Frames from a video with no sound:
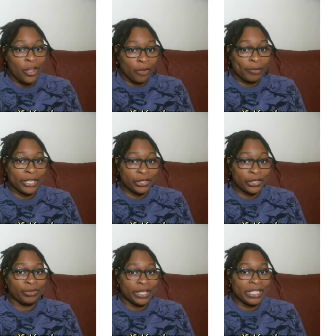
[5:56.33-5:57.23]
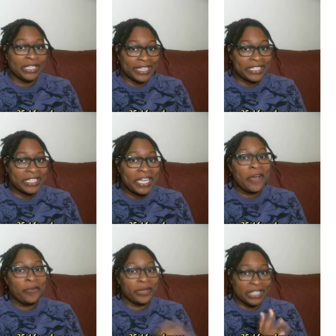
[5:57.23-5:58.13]
on my to-read list,
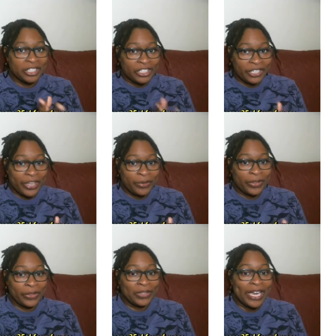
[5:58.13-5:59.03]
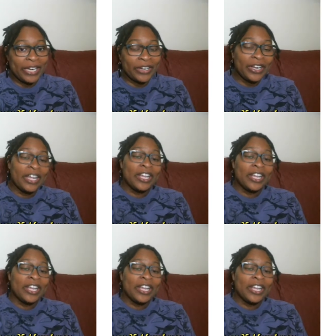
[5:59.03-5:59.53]
which I'll share that with you later.